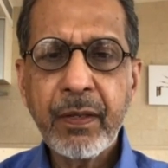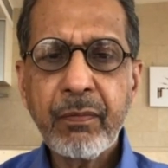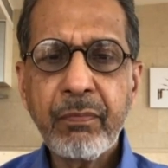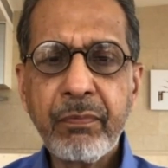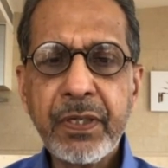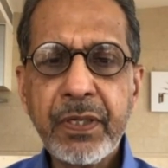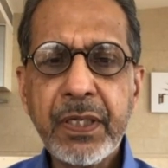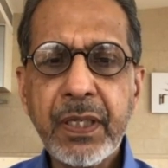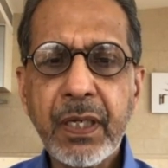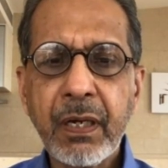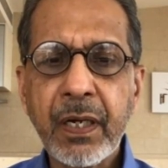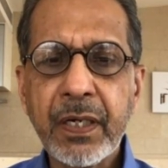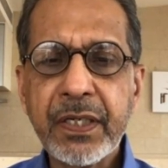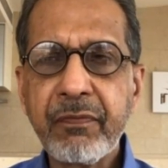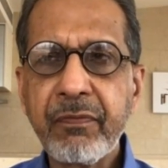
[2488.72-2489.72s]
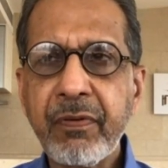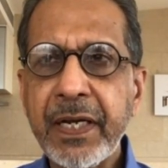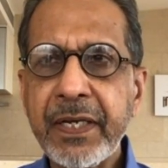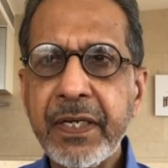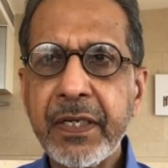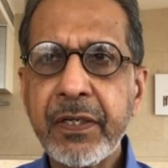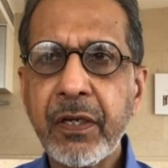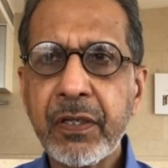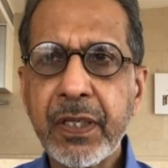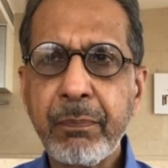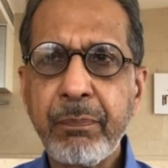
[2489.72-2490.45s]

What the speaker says: We are divided on the